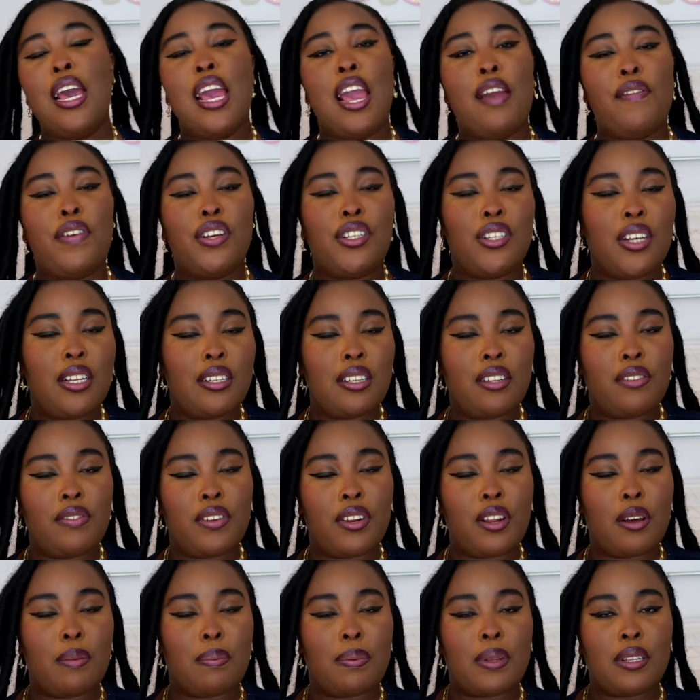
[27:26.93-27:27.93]
If you enjoyed this
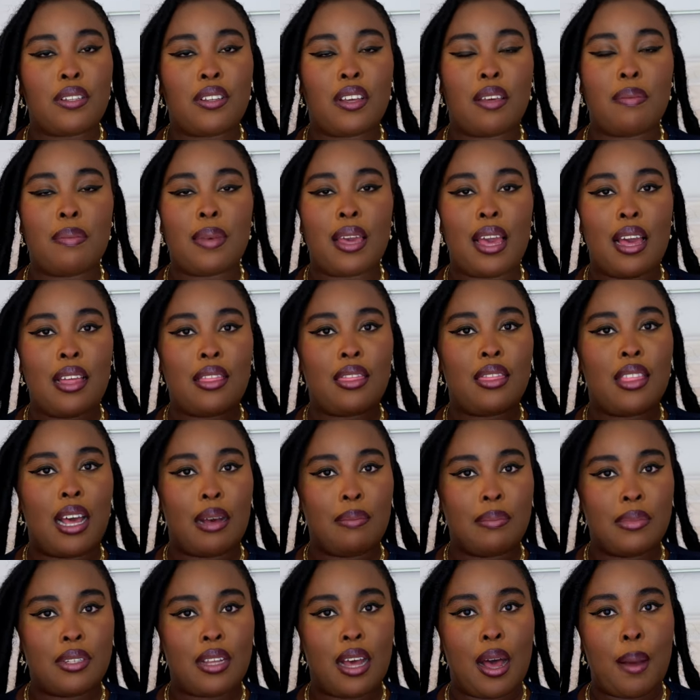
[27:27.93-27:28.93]
video, please give me a
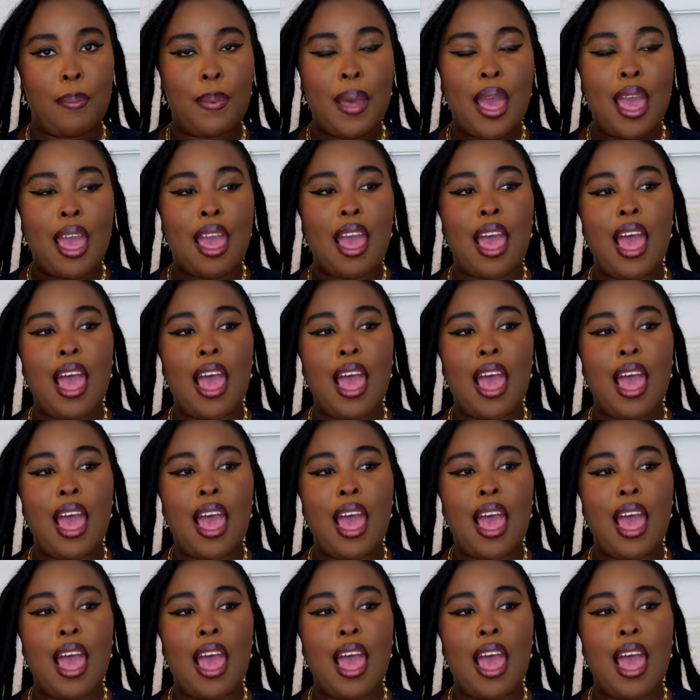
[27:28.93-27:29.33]
thumbs up.